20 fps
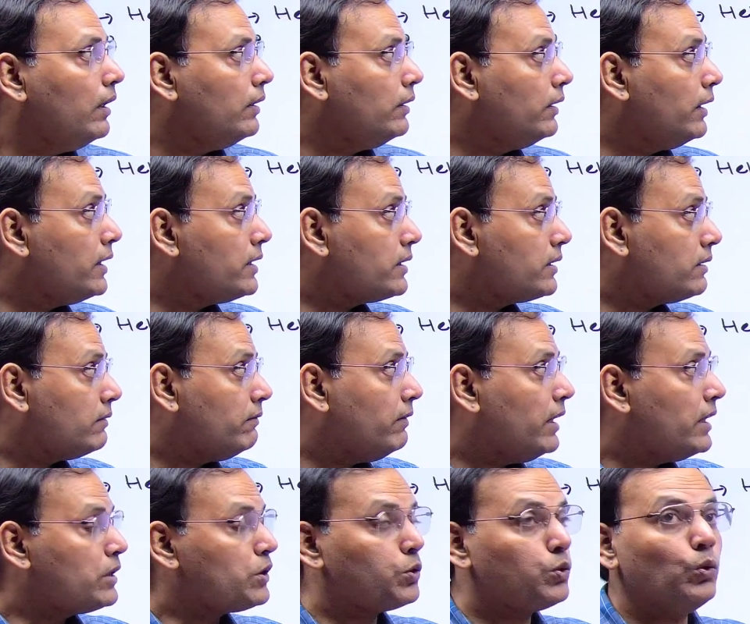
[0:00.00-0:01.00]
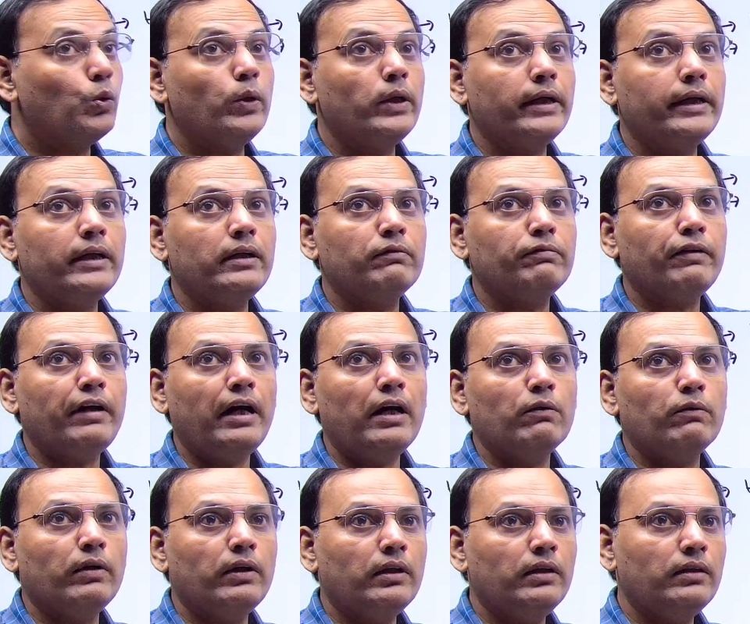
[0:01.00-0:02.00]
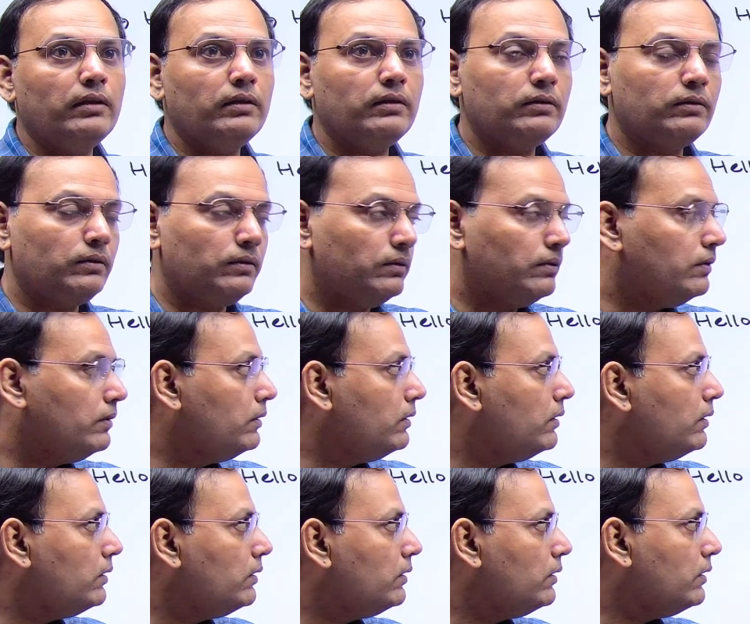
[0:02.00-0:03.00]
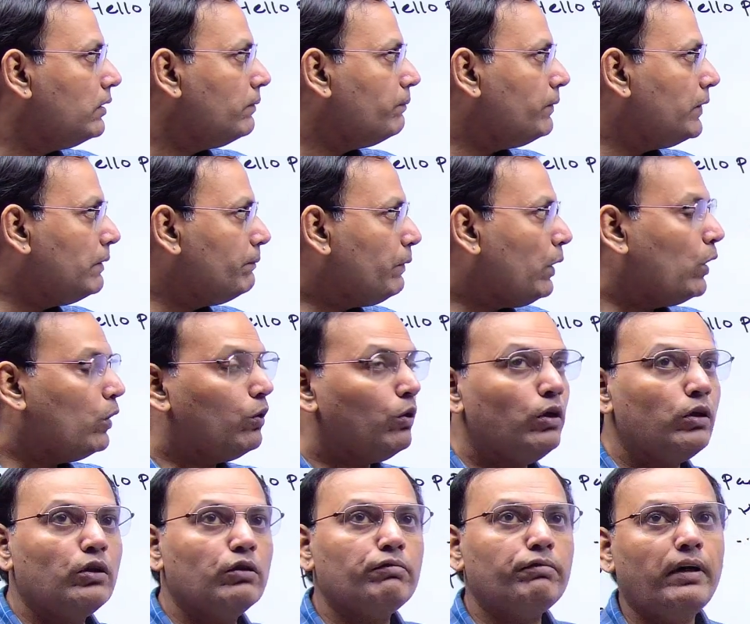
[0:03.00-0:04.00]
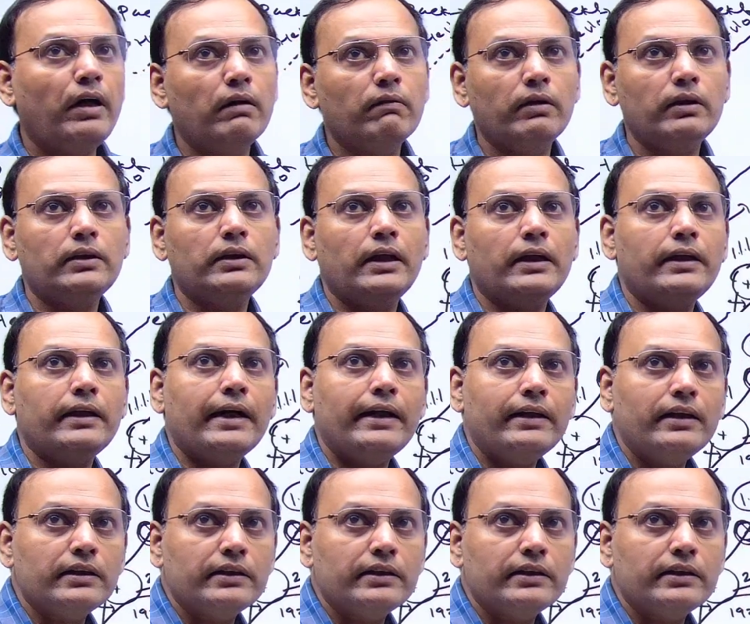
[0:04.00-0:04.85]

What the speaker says: This was told in firewall, in Palo Alto firewall, that this